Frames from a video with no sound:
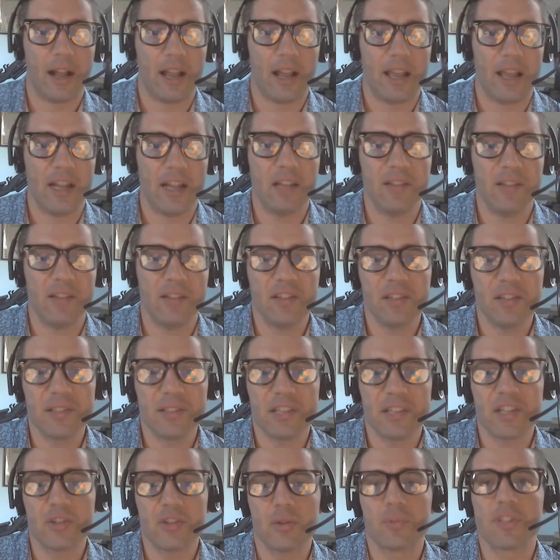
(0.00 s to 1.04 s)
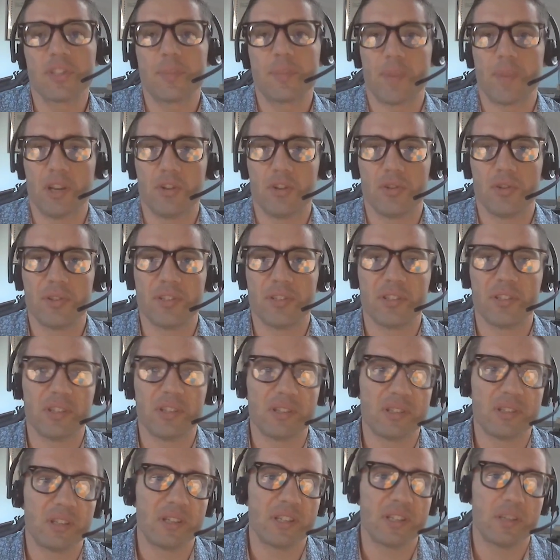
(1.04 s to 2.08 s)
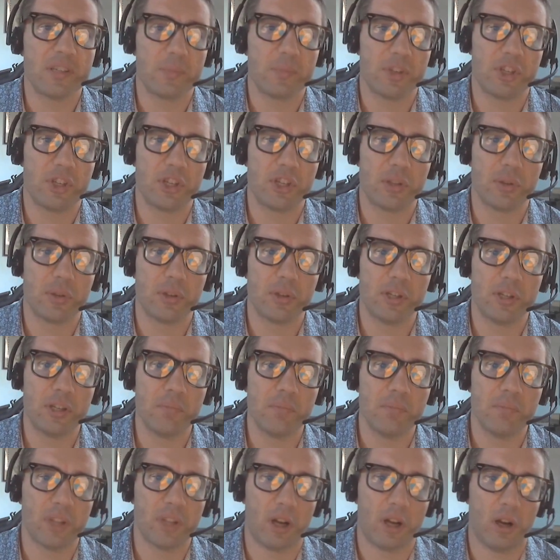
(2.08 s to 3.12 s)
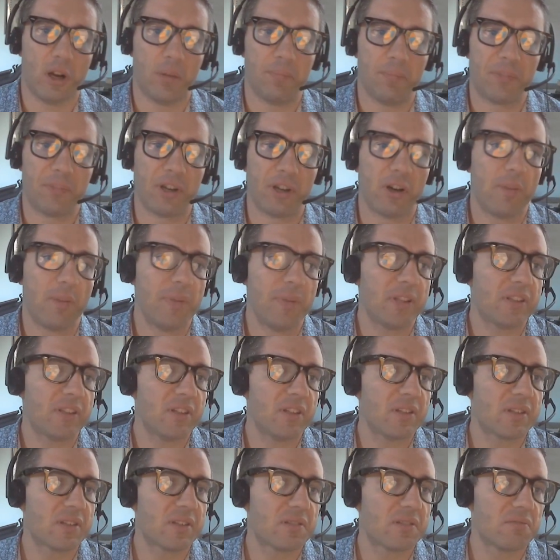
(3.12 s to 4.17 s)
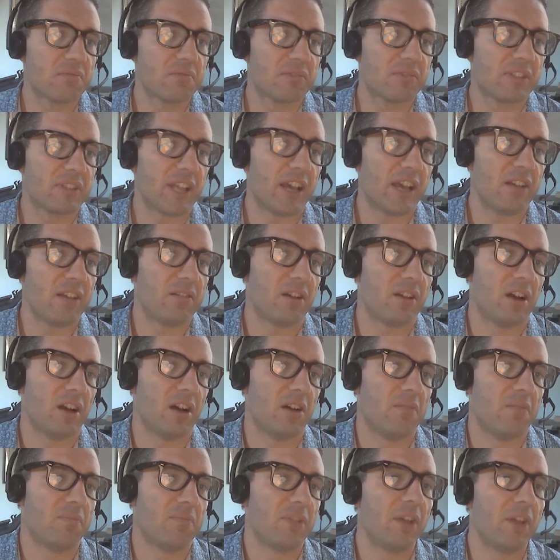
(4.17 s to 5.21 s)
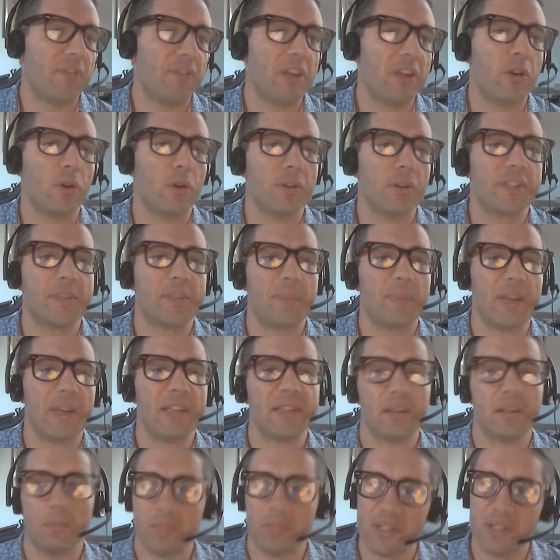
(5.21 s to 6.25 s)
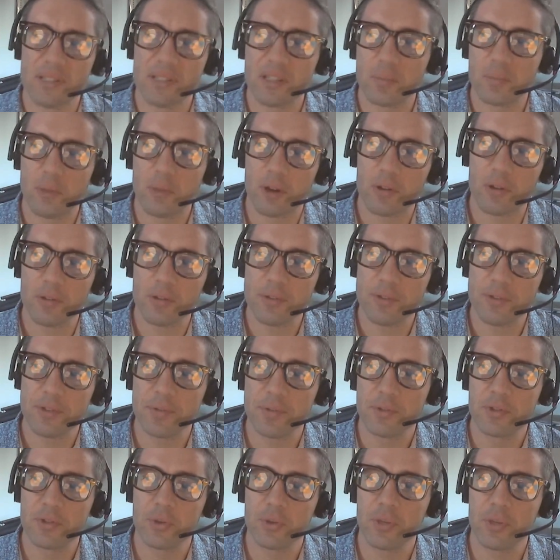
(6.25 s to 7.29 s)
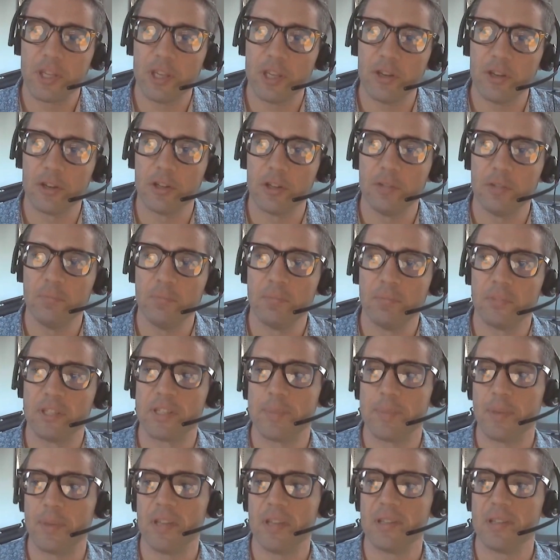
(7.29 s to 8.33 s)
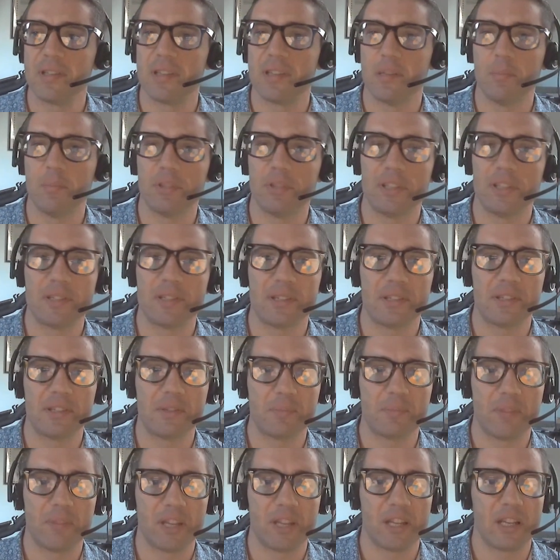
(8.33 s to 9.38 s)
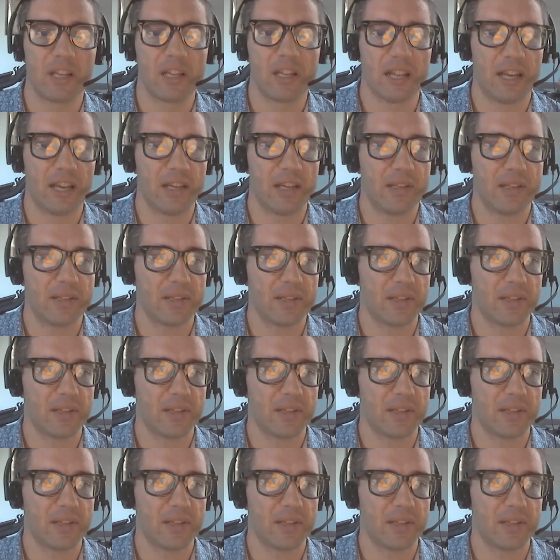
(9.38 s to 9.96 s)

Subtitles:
And at the intersection of spatial statistics and machine learning, there are methods that we call space implicit models. So here, the space is implicit, meaning that